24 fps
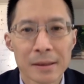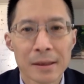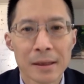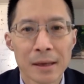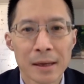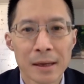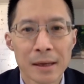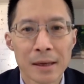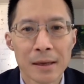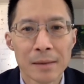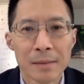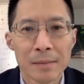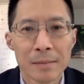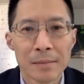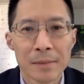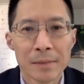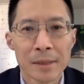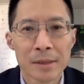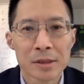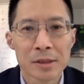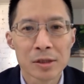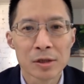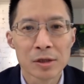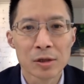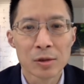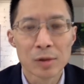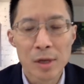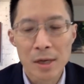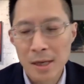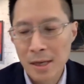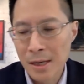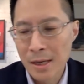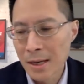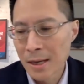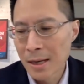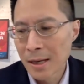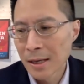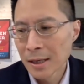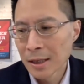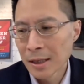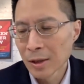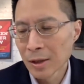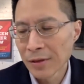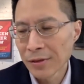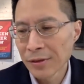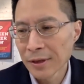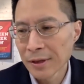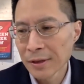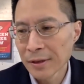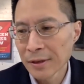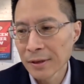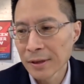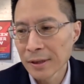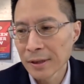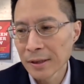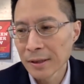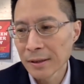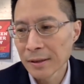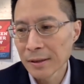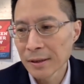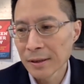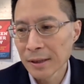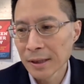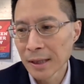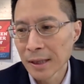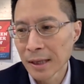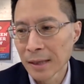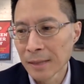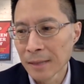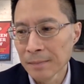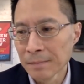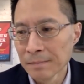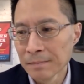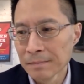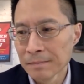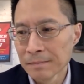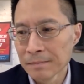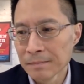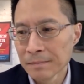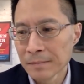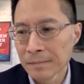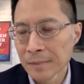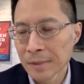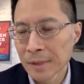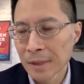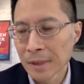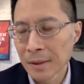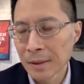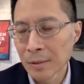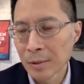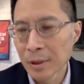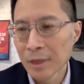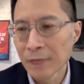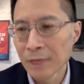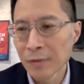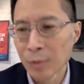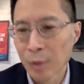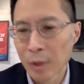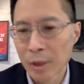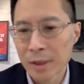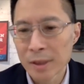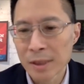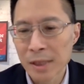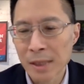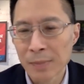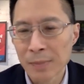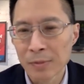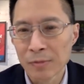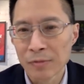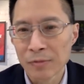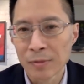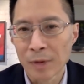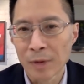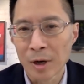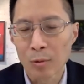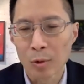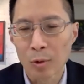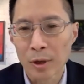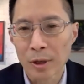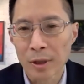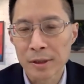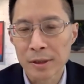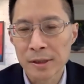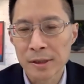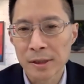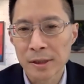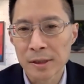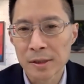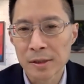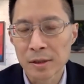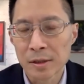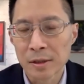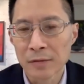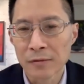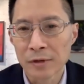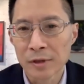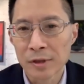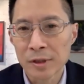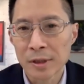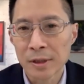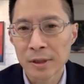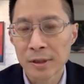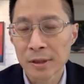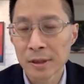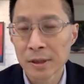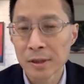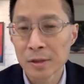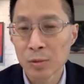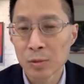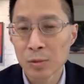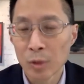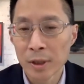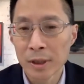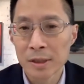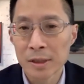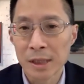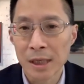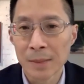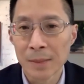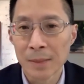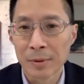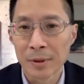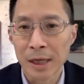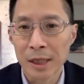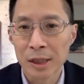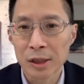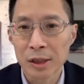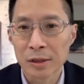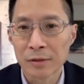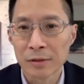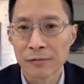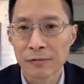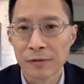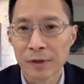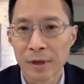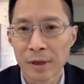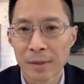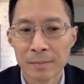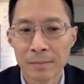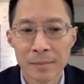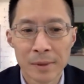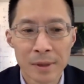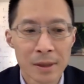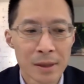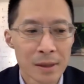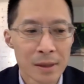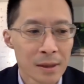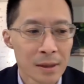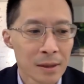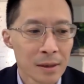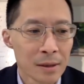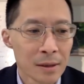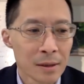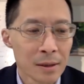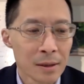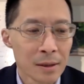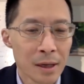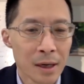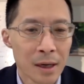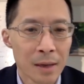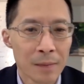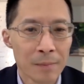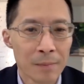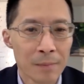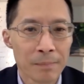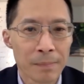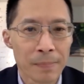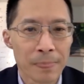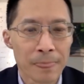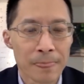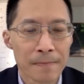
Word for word: Um, and so, you know, I think the, the um, I'm gonna give you one example from our work at Citizen University, and then just one example actually from um,